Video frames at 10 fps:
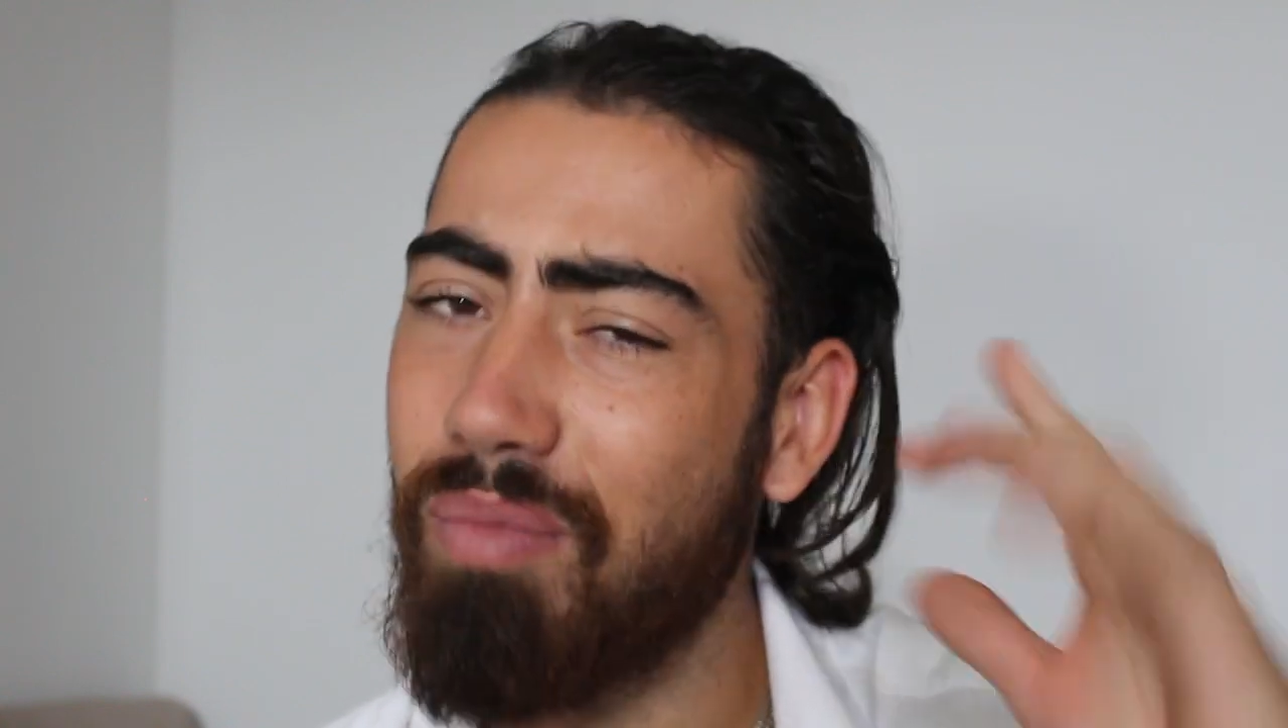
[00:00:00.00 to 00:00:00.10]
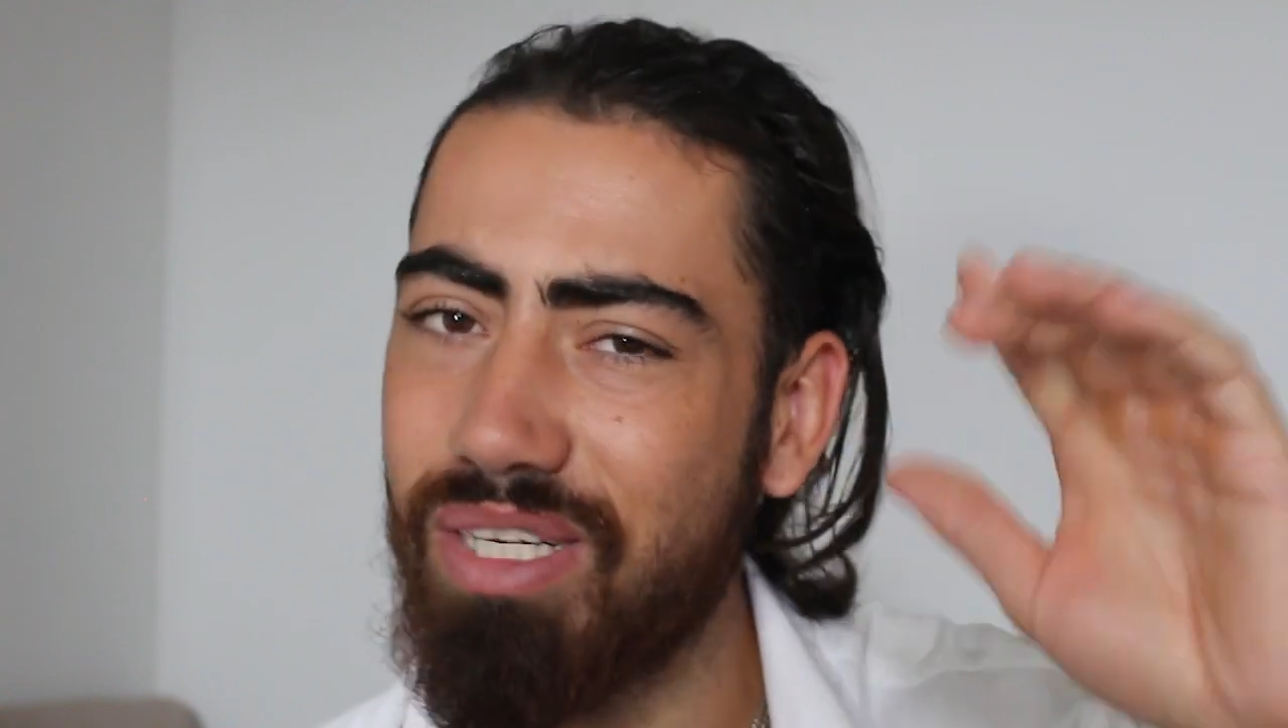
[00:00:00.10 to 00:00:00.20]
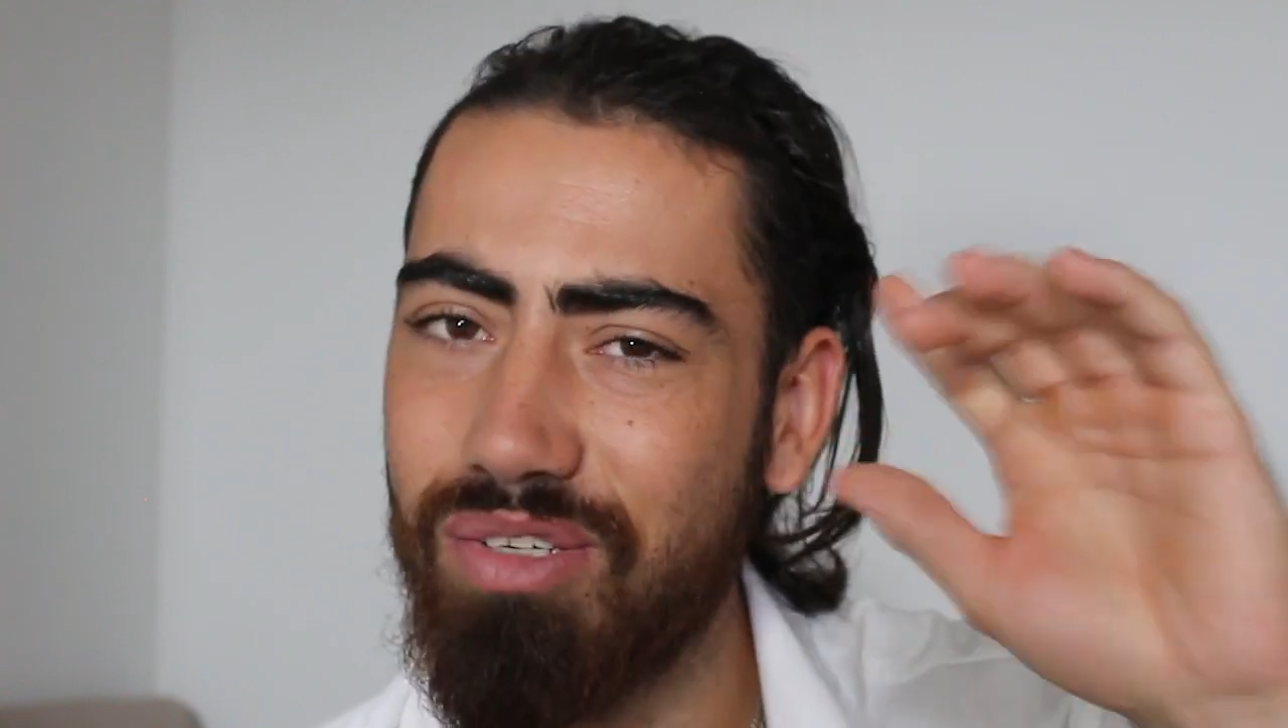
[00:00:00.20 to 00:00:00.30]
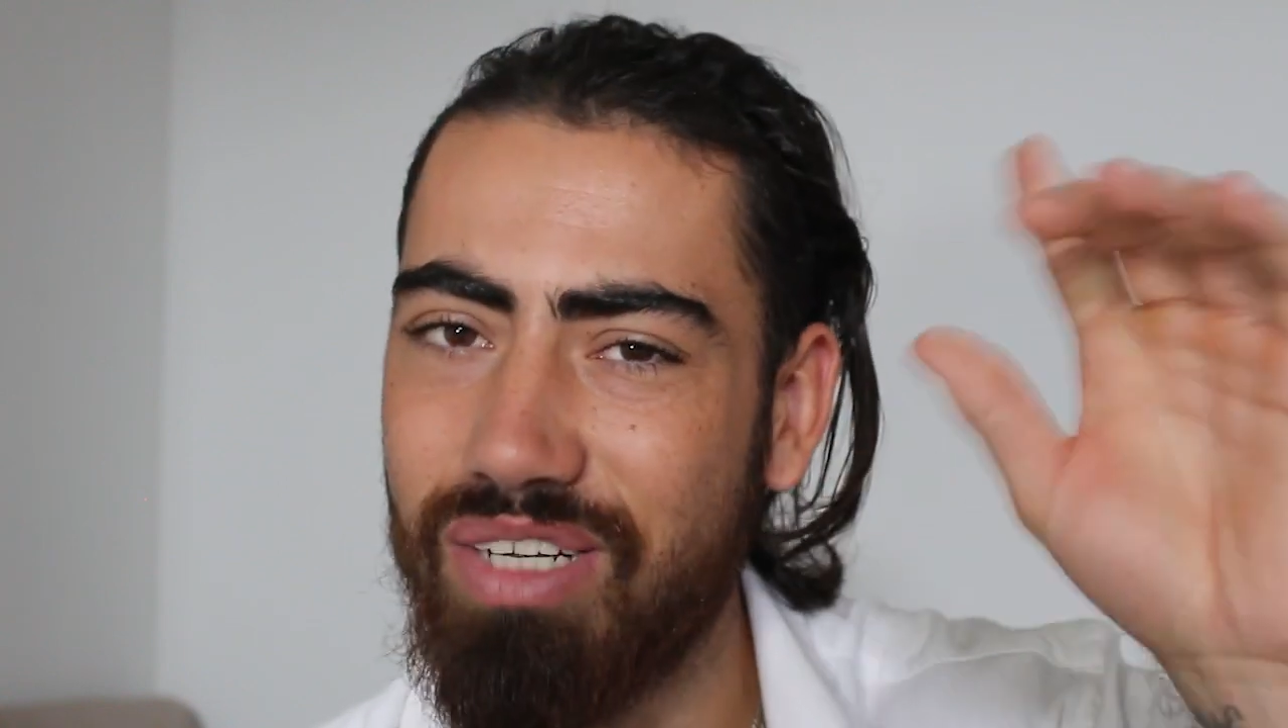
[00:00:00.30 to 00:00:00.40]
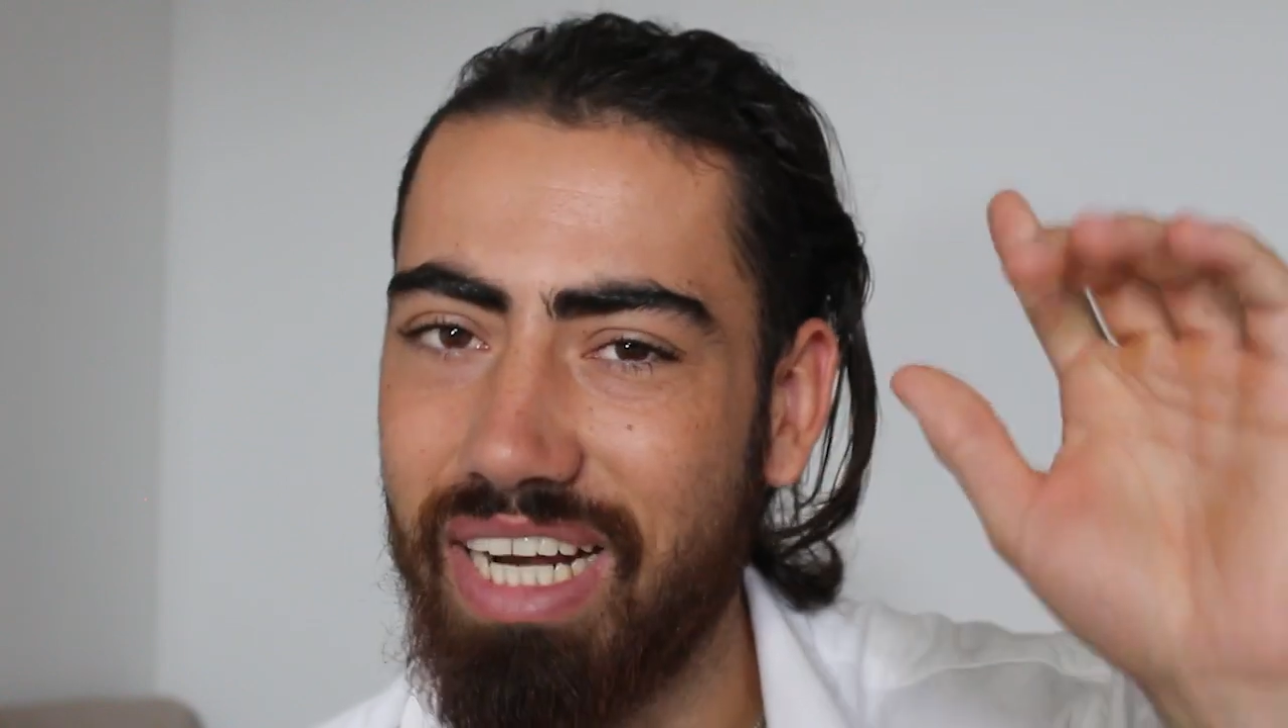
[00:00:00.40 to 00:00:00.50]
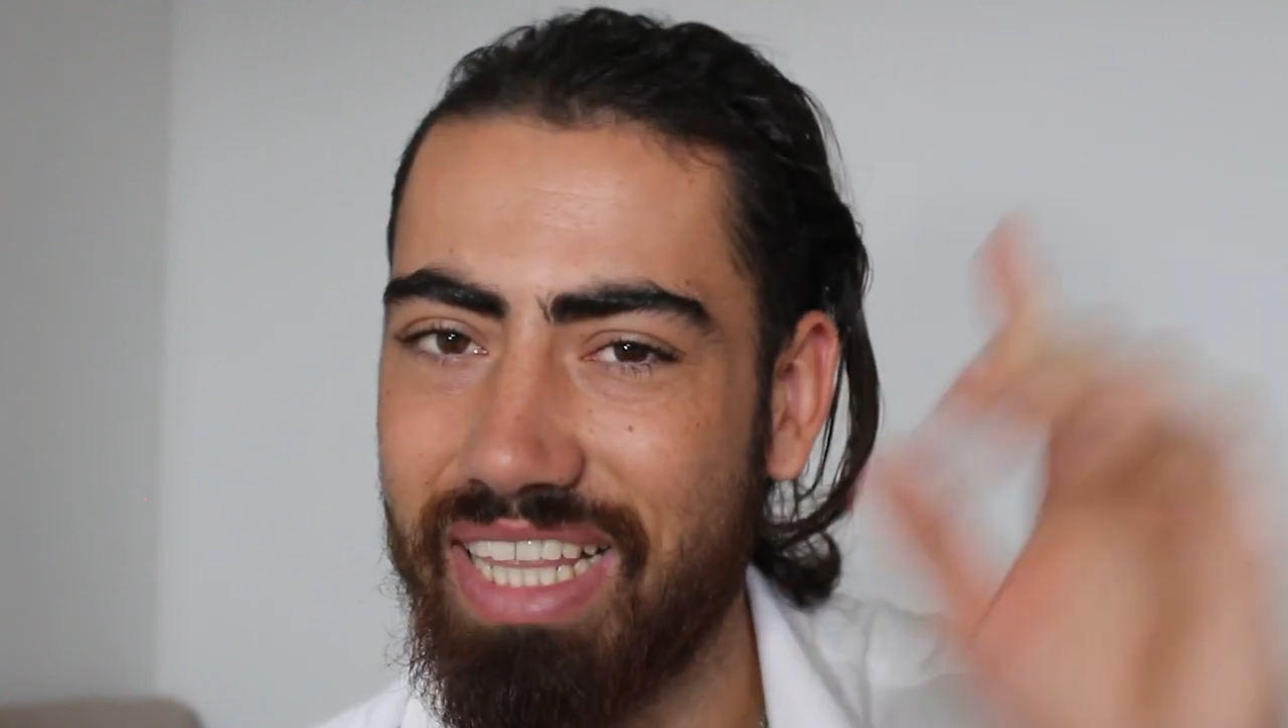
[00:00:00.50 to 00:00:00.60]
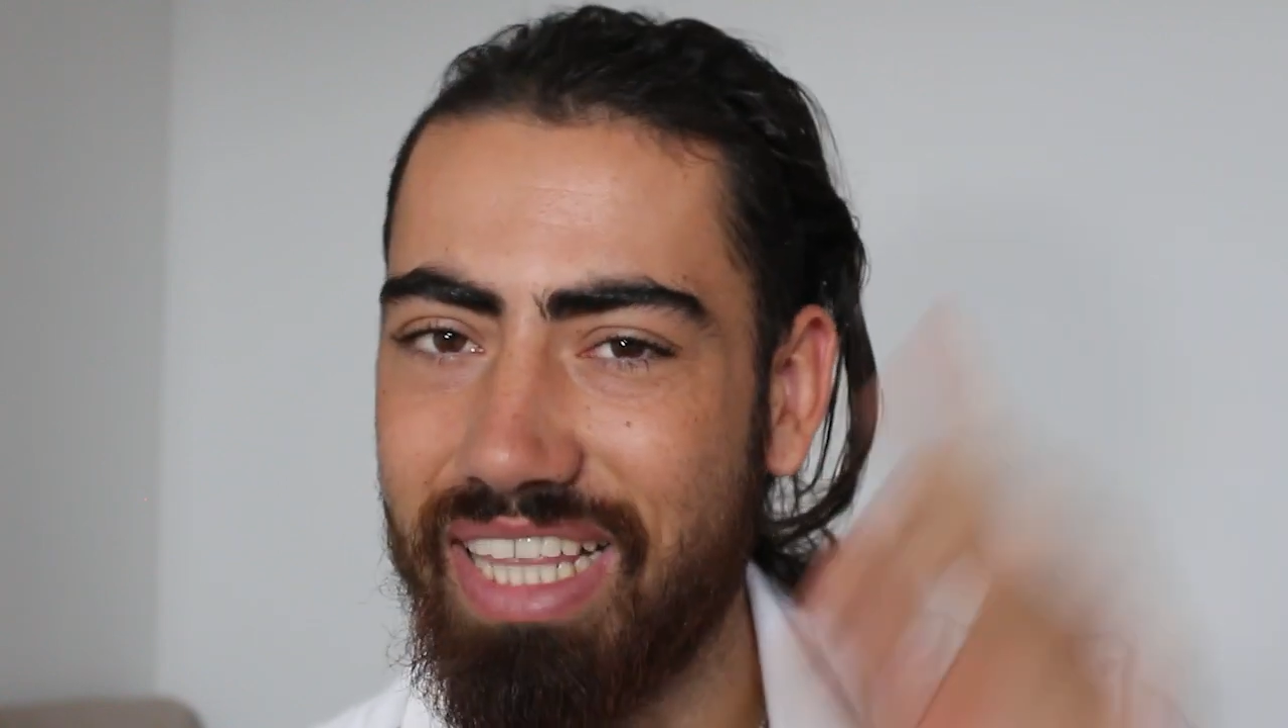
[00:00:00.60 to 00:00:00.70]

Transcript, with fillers: make sure you click